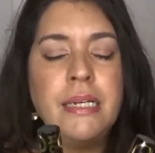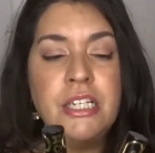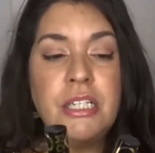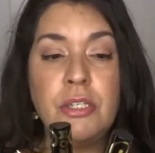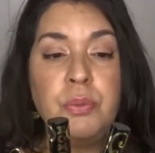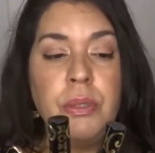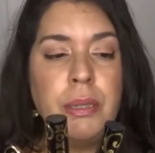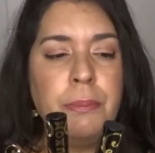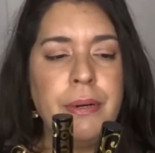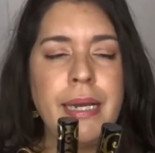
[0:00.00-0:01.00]
It's
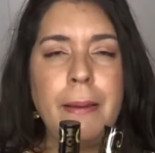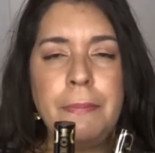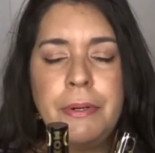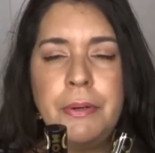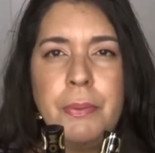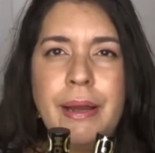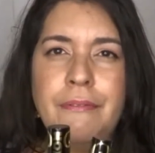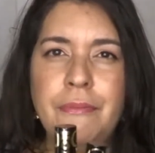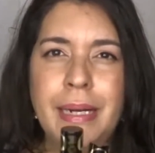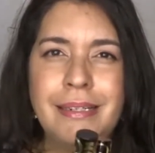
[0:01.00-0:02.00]
really pretty. I put it away
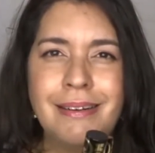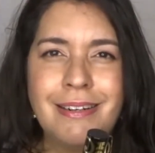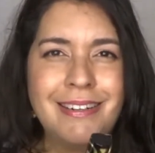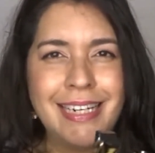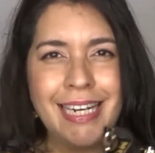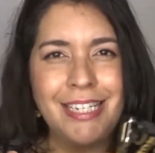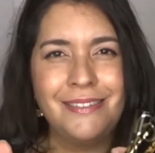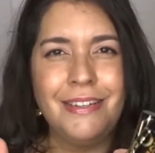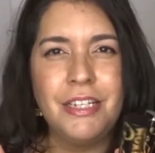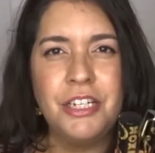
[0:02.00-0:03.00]
for my daughter in case
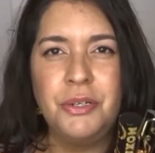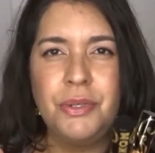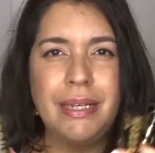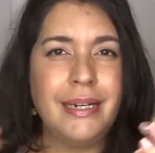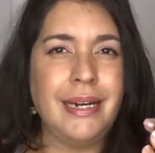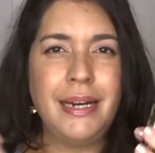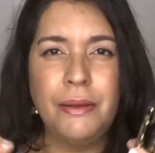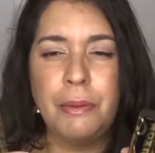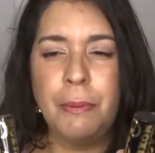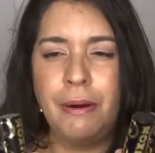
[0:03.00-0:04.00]
she wants to use it at any
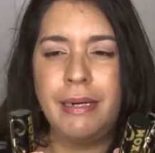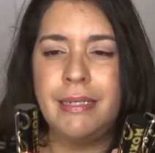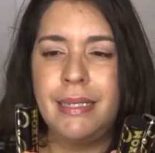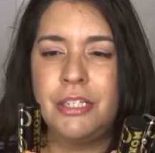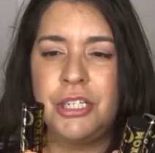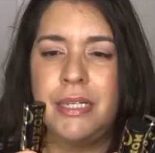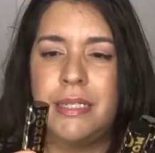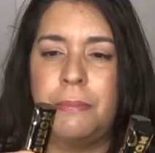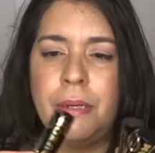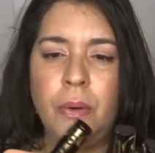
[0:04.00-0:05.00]
of the parties that she
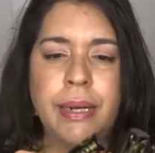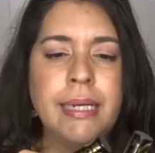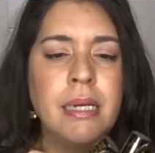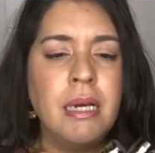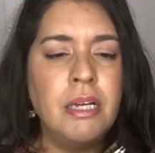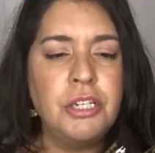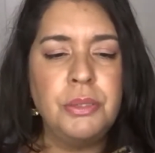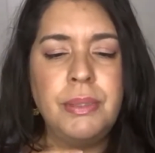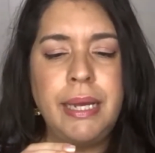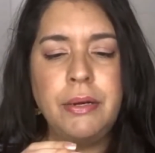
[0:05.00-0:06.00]
ends up going
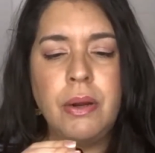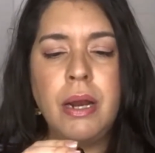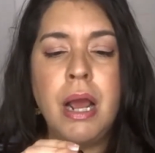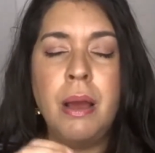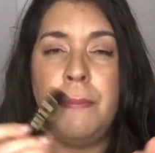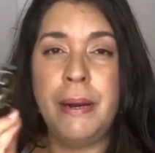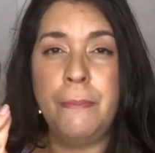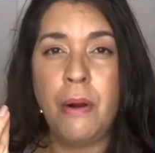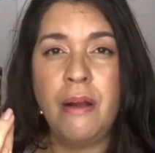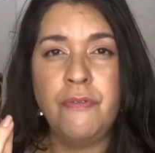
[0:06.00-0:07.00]
to later on. But
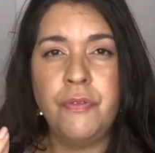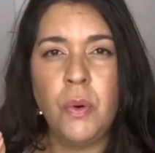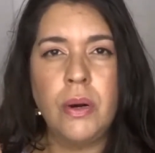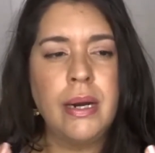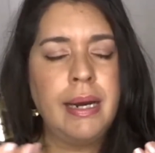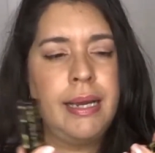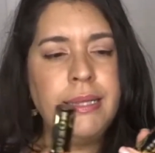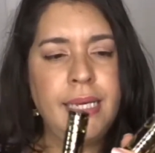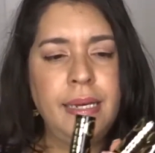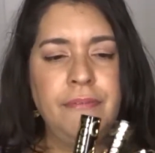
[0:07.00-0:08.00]
it brought 4, and I
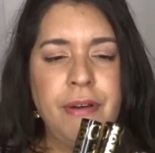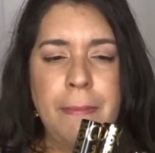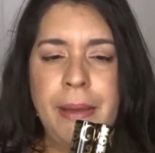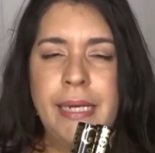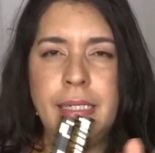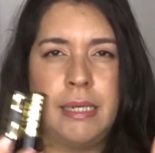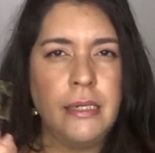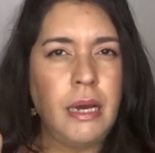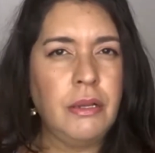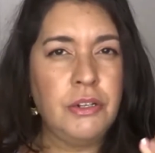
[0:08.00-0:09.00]
think if I paid
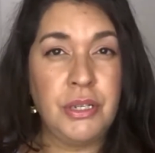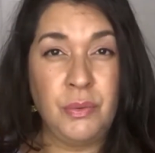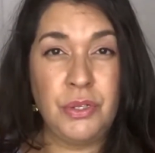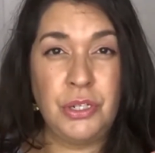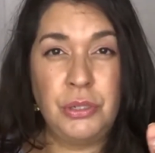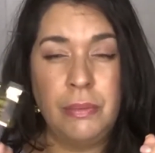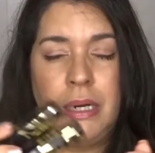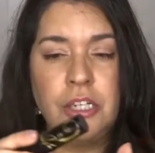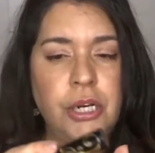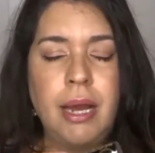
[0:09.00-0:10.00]
$10, it was too
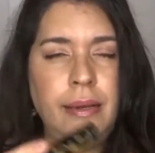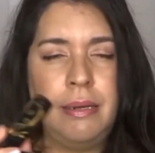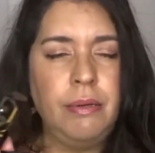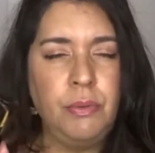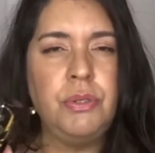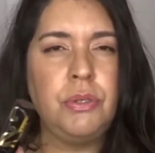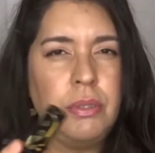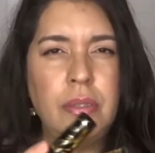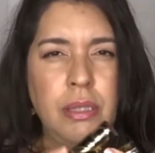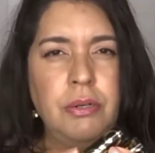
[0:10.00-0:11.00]
much. It was
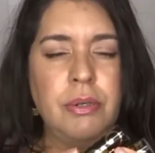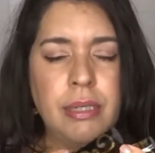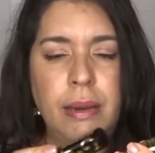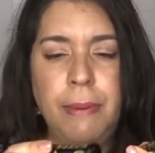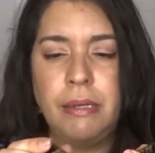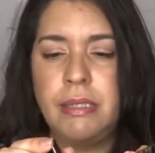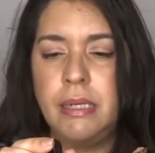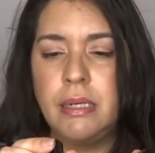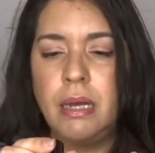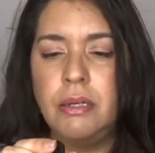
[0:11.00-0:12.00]
literally about $10.